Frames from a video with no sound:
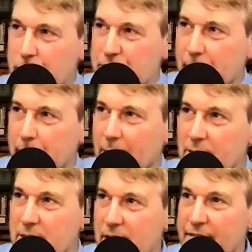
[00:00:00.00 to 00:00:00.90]
You know, it's
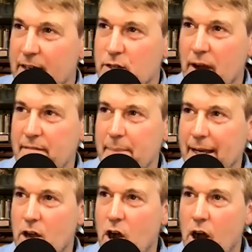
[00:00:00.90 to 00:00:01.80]
interesting because if I
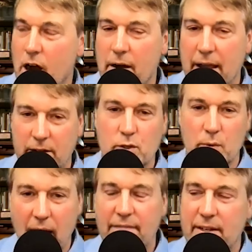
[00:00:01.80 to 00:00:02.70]
drive my car
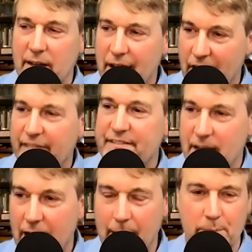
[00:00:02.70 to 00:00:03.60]
and you drive it
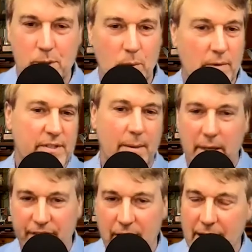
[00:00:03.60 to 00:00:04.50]
enough times, or
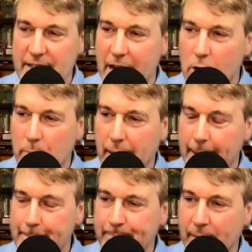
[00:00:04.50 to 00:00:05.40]
somebody flies an
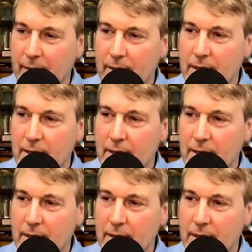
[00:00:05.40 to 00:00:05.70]
airplane,